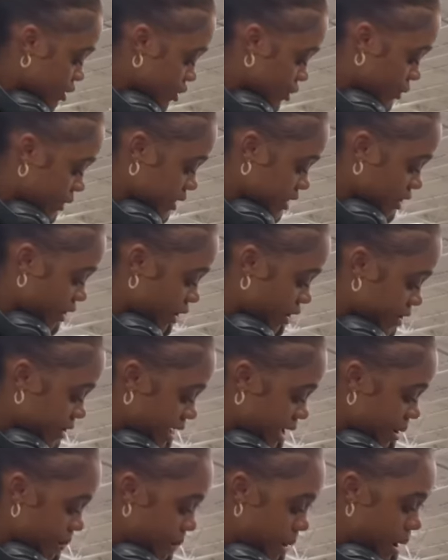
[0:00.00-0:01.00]
to return
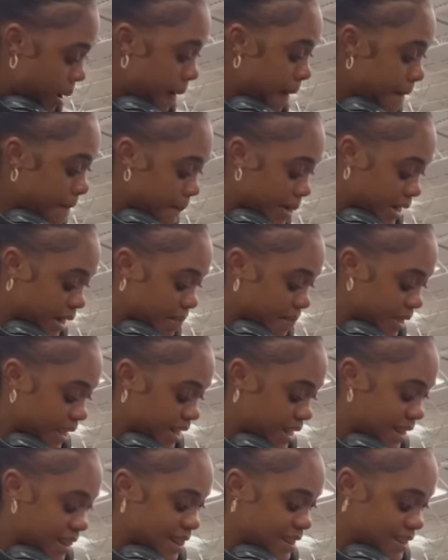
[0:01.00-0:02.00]
them but i'm
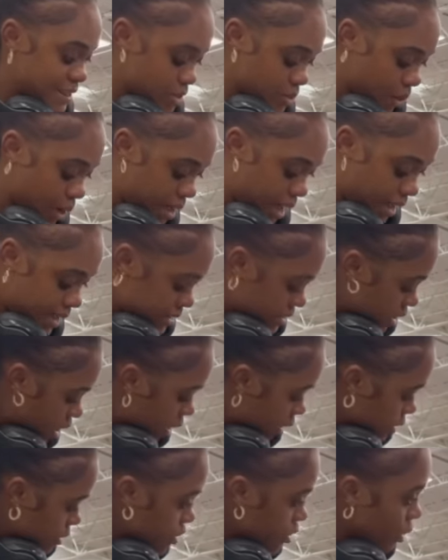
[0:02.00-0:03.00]
getting this one and it
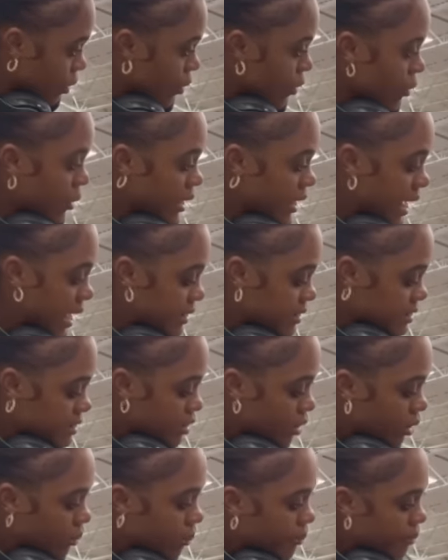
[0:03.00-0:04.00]
also lights
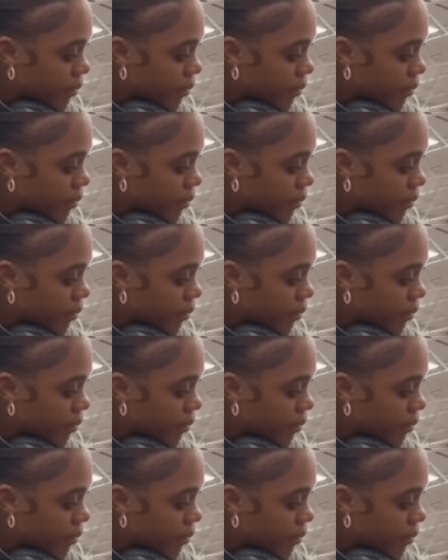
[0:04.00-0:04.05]
up